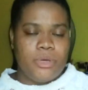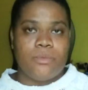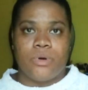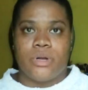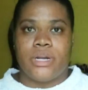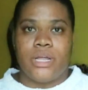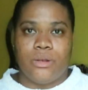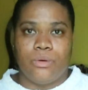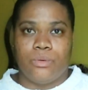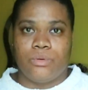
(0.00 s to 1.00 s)
be worn
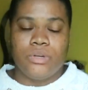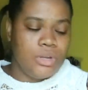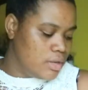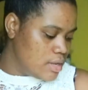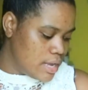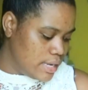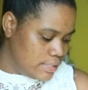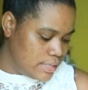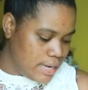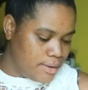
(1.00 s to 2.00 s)
alone,
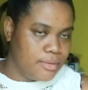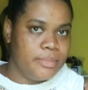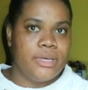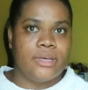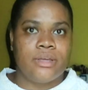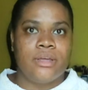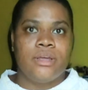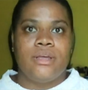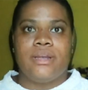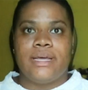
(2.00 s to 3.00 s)
and I will be
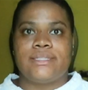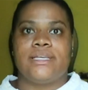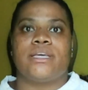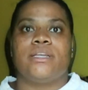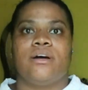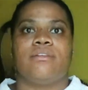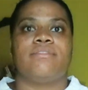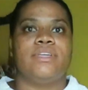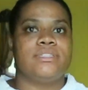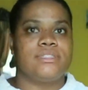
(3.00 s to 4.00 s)
like taking off
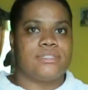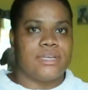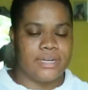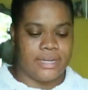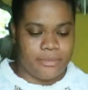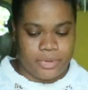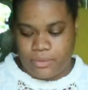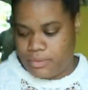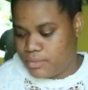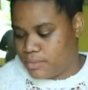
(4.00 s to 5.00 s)
this and like
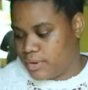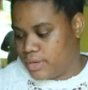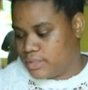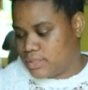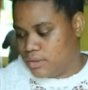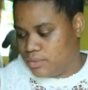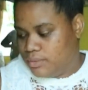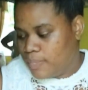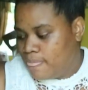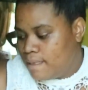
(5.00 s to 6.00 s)
be wearing it
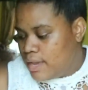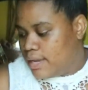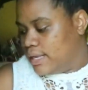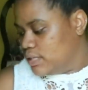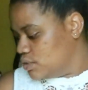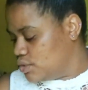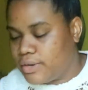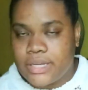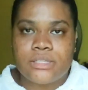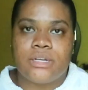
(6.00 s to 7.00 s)
alone, and I'll just
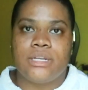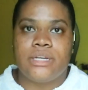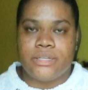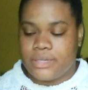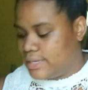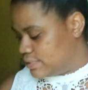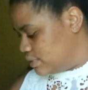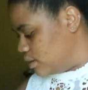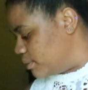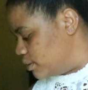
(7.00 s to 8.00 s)
try it on and let you guys
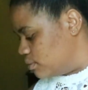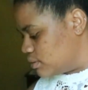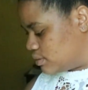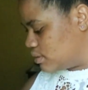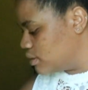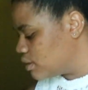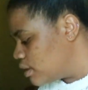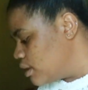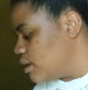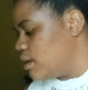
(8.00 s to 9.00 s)
see how it looks.
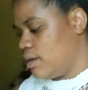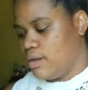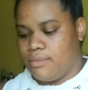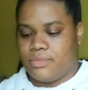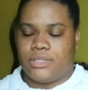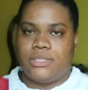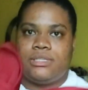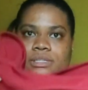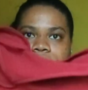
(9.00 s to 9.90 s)
So this